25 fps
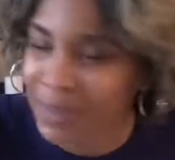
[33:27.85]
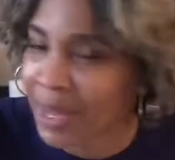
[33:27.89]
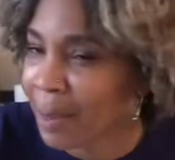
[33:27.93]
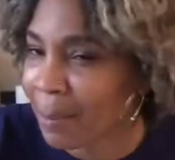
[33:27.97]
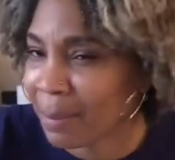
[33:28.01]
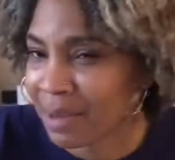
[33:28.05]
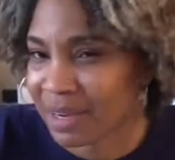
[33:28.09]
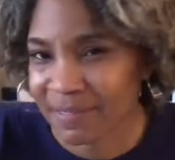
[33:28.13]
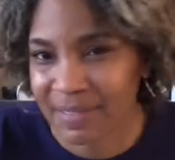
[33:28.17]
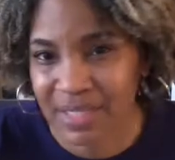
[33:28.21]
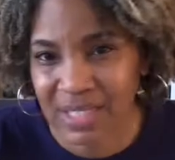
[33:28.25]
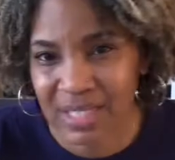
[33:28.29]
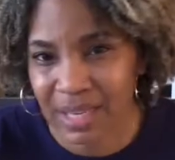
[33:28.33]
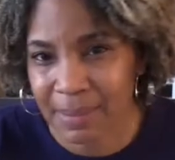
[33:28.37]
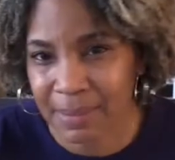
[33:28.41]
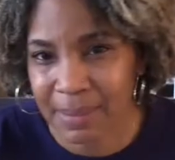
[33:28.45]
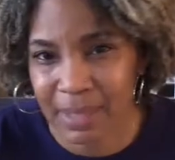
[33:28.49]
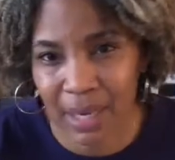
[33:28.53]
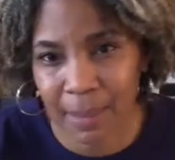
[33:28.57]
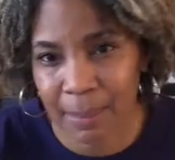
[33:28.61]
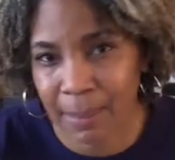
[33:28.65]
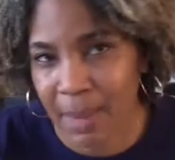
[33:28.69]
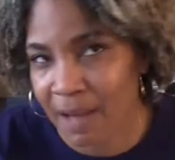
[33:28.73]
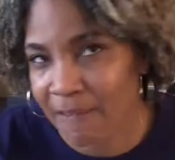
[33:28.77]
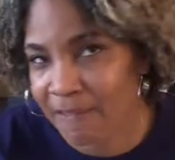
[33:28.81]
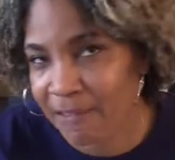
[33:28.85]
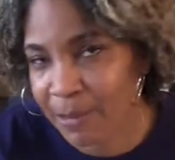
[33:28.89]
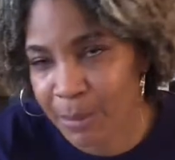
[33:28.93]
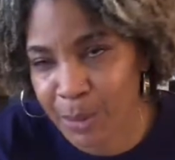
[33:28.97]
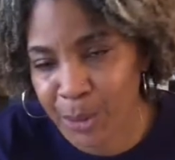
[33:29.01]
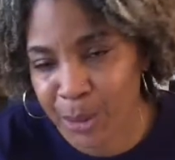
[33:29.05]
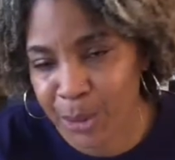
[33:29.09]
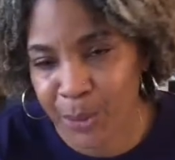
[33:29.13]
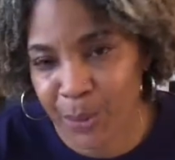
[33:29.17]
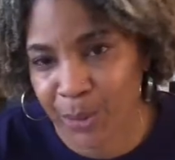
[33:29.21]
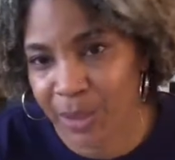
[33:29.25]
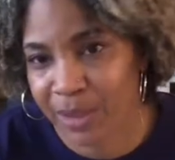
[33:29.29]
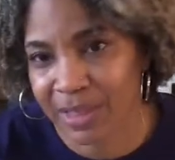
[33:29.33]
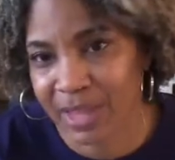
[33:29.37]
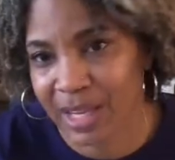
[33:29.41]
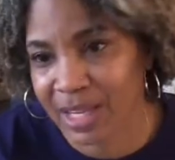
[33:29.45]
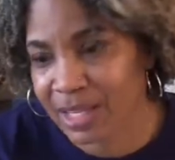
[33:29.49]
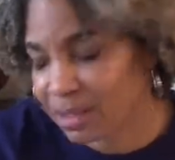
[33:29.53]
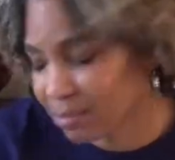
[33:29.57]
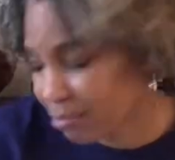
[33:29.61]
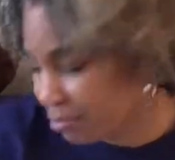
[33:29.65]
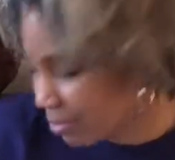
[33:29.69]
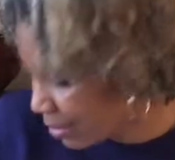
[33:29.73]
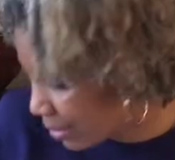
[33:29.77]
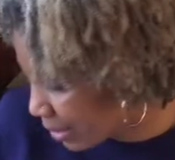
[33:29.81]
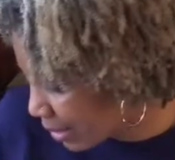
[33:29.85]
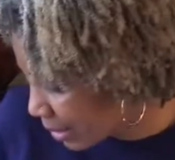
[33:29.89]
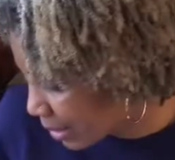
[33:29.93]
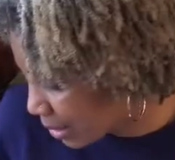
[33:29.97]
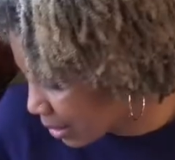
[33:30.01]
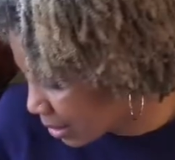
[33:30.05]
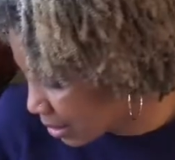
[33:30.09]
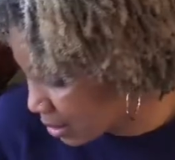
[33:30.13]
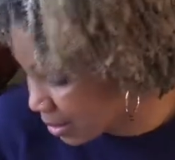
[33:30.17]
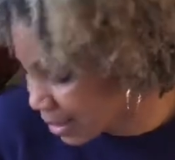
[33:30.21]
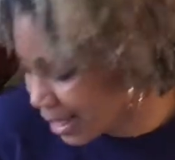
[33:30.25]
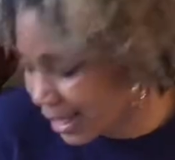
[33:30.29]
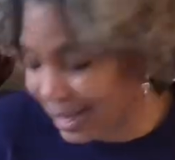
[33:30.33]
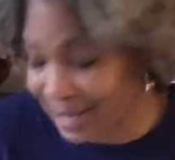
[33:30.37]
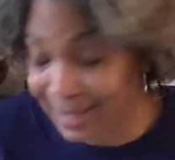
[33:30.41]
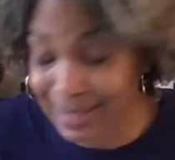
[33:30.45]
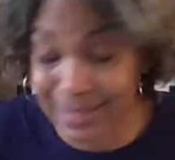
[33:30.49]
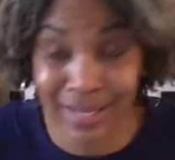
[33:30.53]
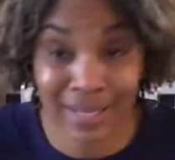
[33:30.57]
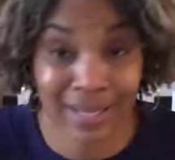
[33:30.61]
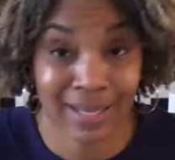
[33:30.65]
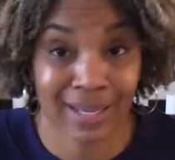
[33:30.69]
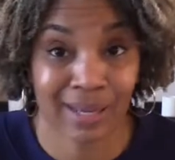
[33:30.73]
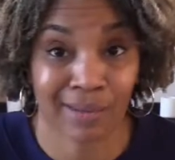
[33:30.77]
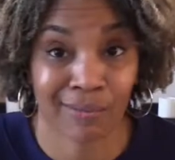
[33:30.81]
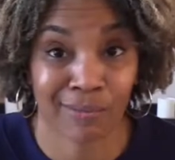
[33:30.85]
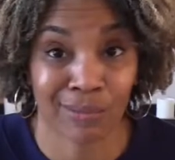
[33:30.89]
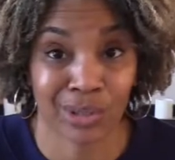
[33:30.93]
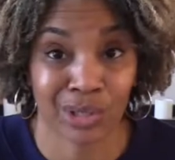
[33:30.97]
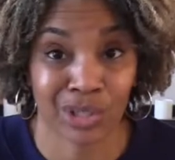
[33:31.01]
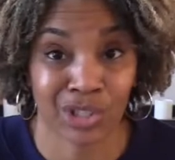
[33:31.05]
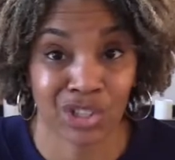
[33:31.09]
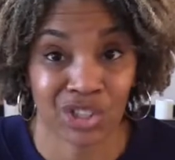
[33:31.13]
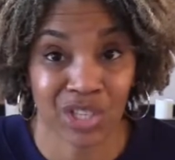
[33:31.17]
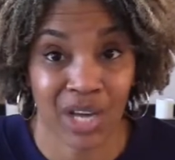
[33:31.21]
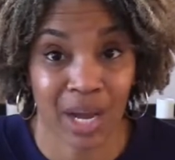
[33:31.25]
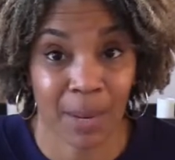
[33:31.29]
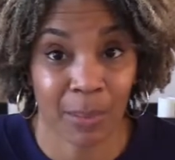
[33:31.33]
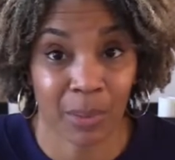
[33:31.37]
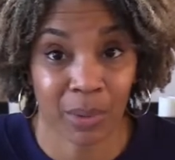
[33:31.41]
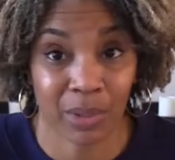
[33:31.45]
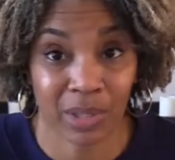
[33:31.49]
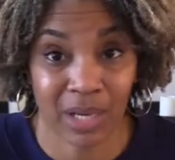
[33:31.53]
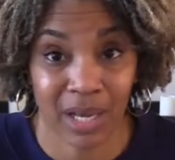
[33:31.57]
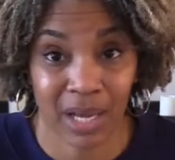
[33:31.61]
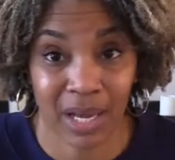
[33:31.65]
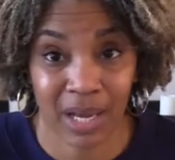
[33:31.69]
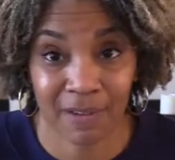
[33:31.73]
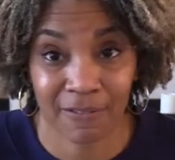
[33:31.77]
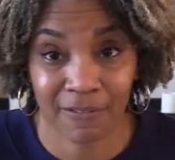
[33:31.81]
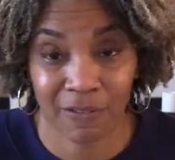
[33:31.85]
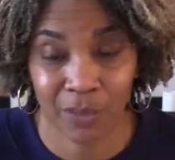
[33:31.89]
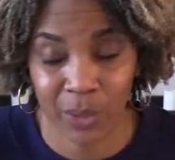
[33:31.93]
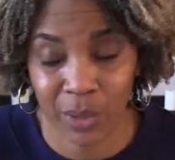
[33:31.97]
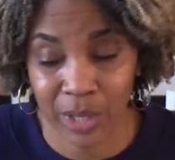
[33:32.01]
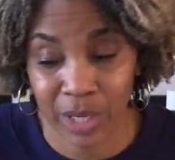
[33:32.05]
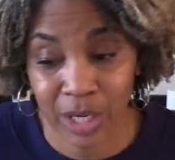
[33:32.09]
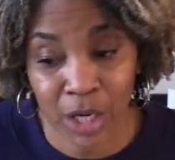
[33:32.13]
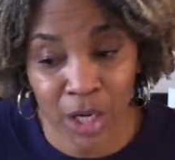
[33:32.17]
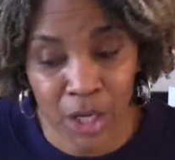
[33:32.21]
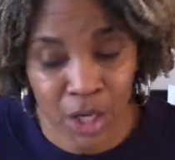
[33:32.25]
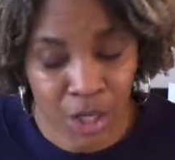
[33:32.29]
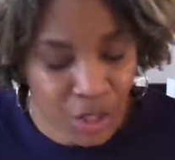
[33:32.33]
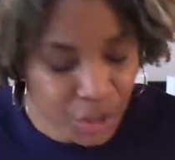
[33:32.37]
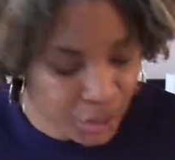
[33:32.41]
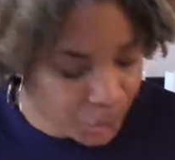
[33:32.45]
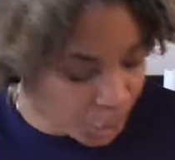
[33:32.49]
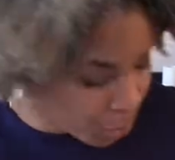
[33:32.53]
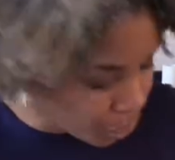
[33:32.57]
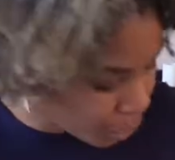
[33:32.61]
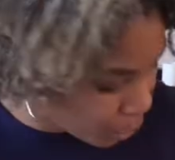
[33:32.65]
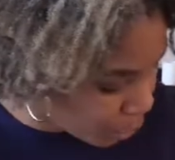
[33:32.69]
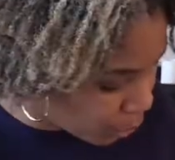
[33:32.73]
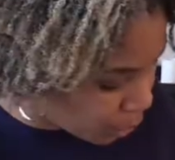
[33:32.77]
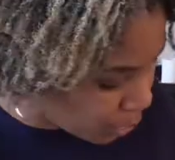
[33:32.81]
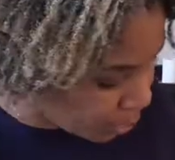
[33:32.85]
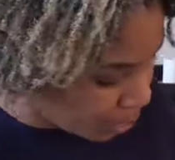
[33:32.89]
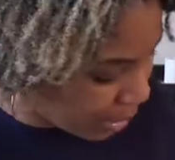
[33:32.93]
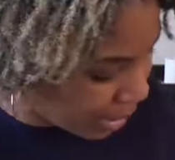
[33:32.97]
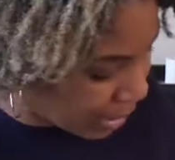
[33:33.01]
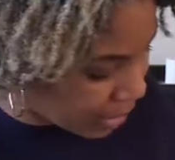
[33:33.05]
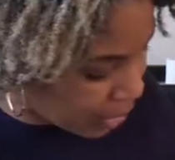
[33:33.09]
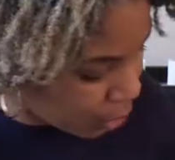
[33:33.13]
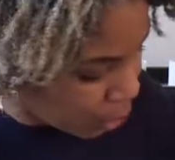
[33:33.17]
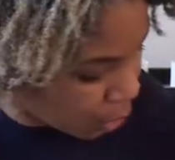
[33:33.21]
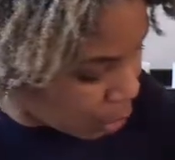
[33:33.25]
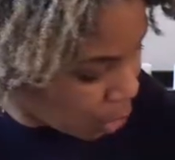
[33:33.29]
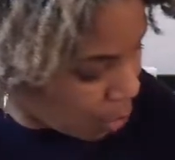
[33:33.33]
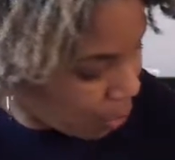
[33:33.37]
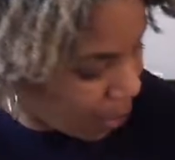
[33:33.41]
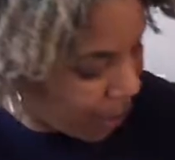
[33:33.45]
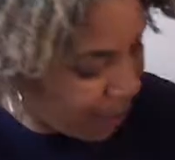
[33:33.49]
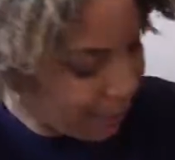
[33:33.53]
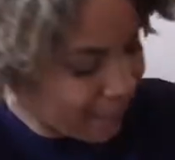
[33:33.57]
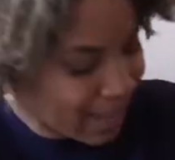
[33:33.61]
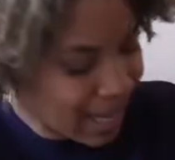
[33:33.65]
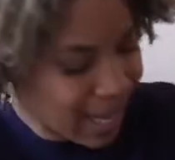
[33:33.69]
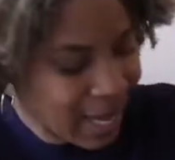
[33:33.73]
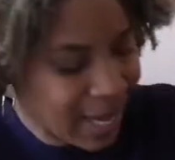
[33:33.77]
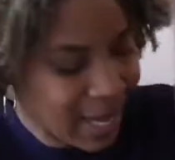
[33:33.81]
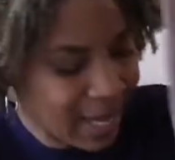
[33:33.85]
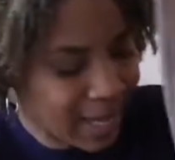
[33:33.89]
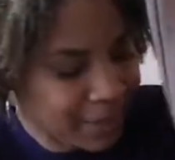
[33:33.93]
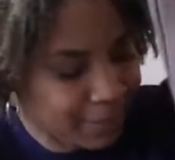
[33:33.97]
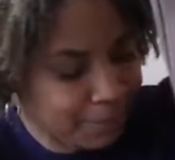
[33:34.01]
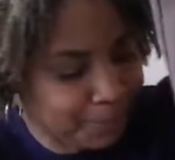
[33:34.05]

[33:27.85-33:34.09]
But if it's something I'm not familiar with, I guess I can't really shop online for it. So those pants are going back.